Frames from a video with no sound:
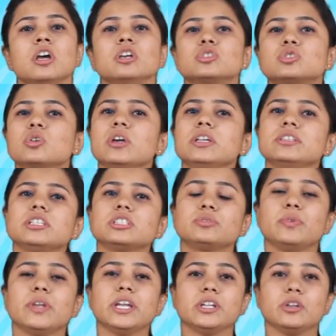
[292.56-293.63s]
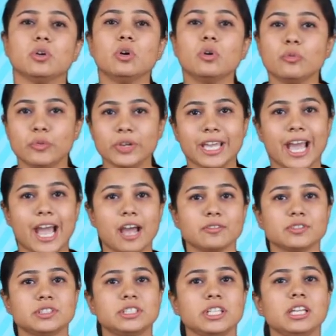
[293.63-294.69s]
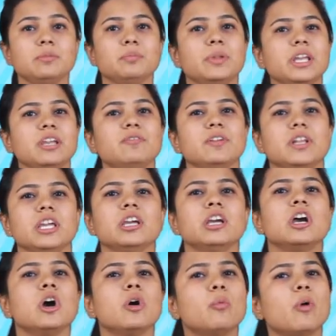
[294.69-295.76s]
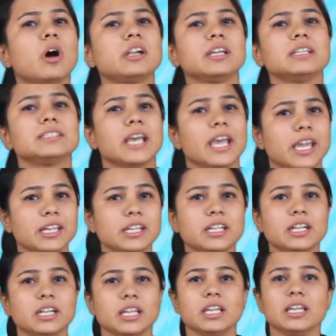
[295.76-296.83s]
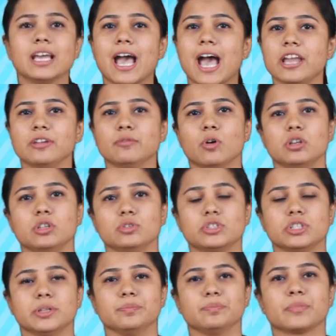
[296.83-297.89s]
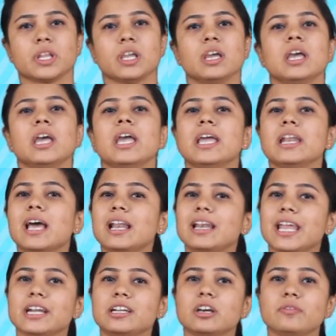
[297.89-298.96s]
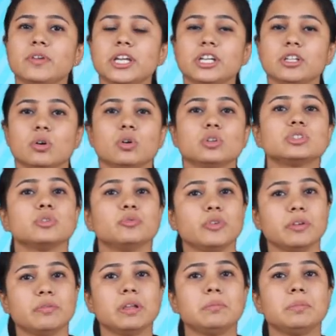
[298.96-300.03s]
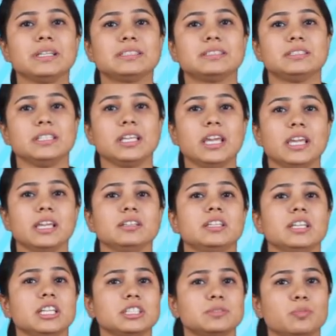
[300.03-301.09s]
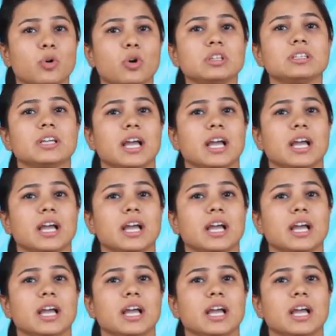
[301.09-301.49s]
So in this video, we have seen briefly what is heredity and evolution. In our later videos, we will be seeing these both